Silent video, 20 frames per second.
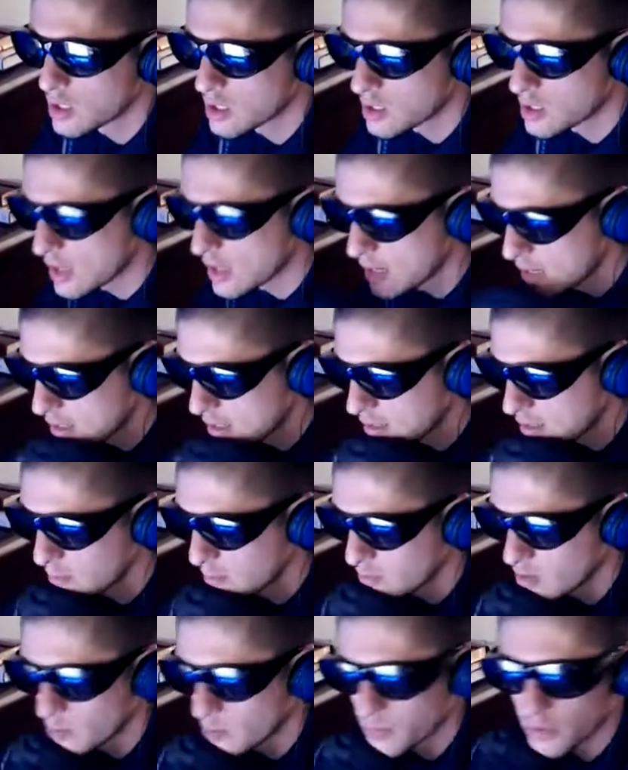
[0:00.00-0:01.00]
saying
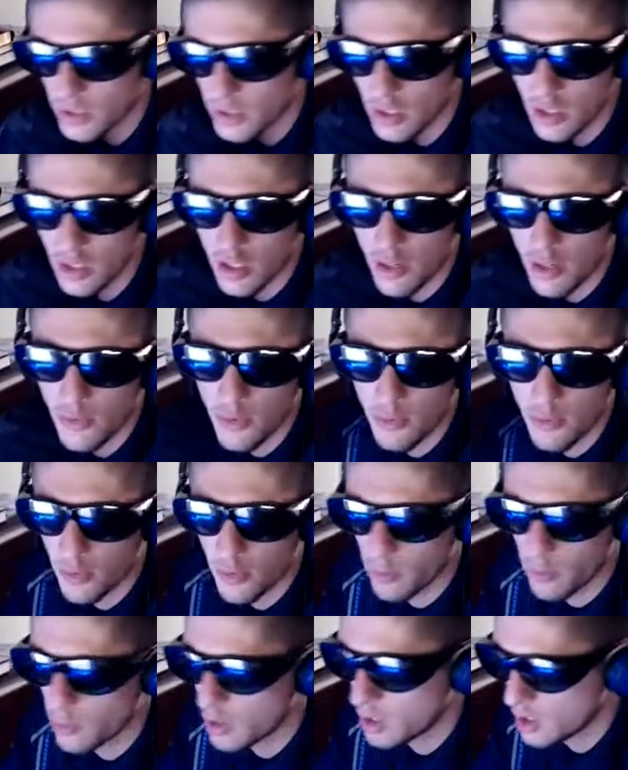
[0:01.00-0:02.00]
something completely different
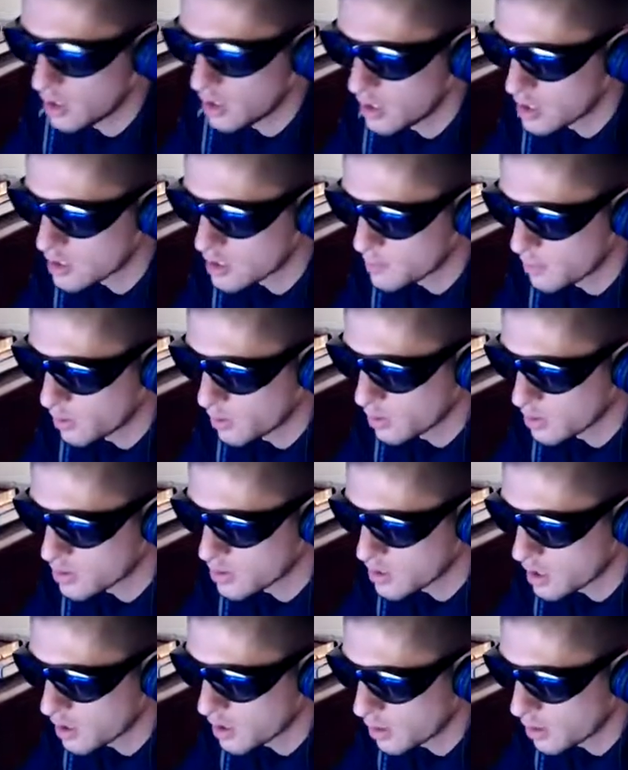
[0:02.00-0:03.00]
from what his poll
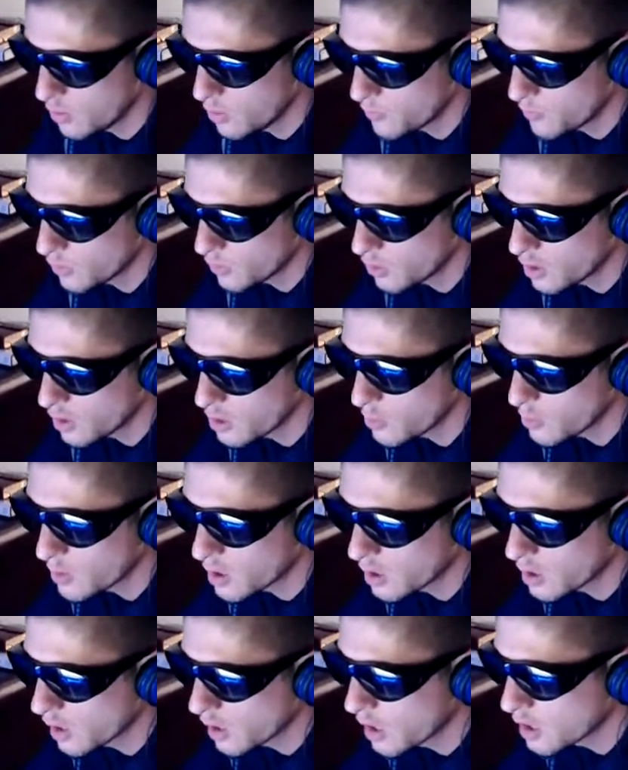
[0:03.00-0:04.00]
is saying. Hopefully we
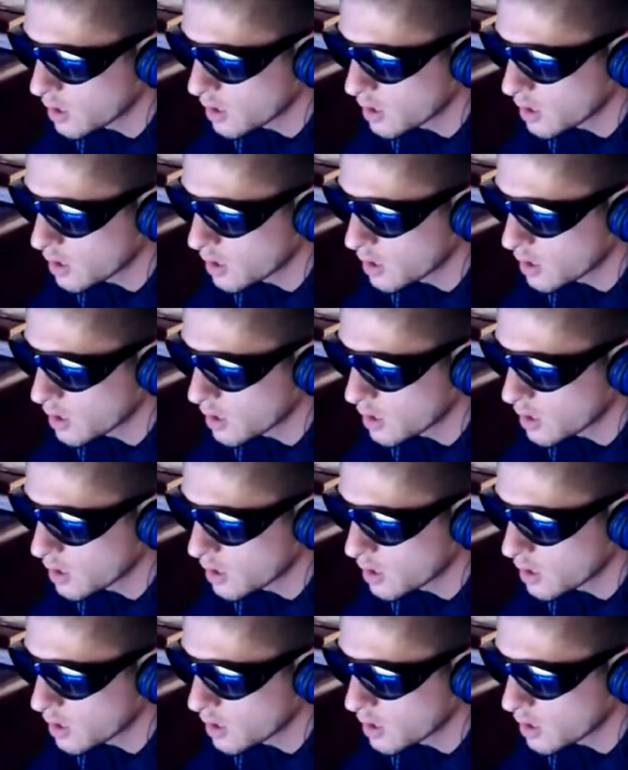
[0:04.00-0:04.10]
can like